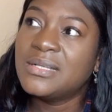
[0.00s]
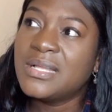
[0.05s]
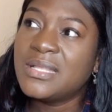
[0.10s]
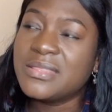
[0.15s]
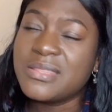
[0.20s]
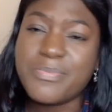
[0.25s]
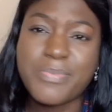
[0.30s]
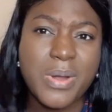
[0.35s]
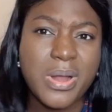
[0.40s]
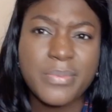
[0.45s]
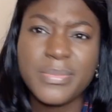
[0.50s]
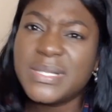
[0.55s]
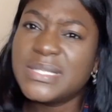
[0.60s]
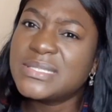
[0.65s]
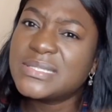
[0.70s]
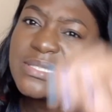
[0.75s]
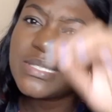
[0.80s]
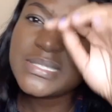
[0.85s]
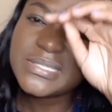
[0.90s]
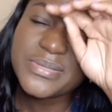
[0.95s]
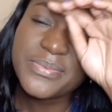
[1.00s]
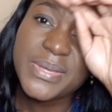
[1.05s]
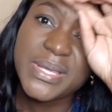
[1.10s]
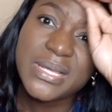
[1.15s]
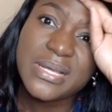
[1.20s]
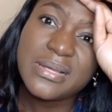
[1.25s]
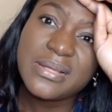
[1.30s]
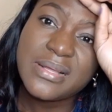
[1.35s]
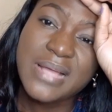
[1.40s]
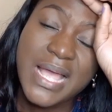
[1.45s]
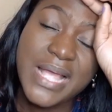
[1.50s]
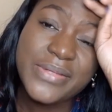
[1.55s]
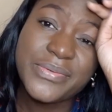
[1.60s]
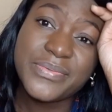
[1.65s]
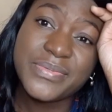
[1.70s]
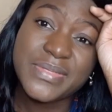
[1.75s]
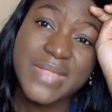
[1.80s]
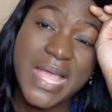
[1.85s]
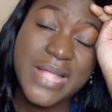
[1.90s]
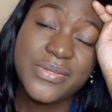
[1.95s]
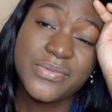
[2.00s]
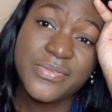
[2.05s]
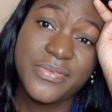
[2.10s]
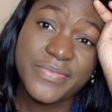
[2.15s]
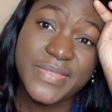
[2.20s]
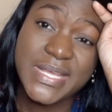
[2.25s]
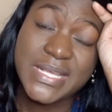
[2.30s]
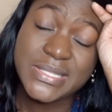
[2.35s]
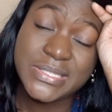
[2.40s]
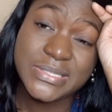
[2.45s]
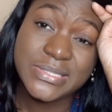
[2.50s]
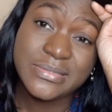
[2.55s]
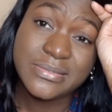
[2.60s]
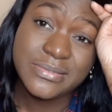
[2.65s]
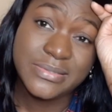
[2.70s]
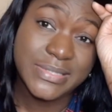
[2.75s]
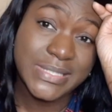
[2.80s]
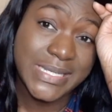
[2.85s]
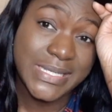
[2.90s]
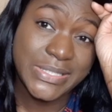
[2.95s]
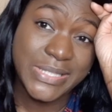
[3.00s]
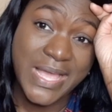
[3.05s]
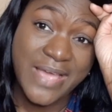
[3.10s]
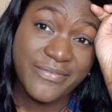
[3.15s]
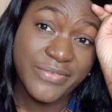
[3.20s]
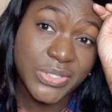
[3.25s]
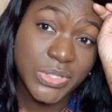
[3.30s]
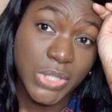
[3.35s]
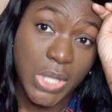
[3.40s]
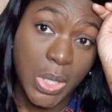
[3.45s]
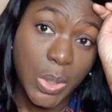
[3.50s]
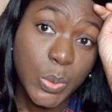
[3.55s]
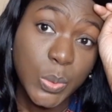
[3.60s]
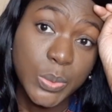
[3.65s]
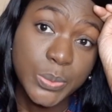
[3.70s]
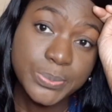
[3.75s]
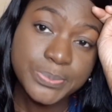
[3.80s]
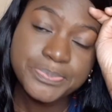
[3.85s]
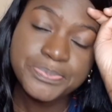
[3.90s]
department in Jamaica. I don't know if they did have it now,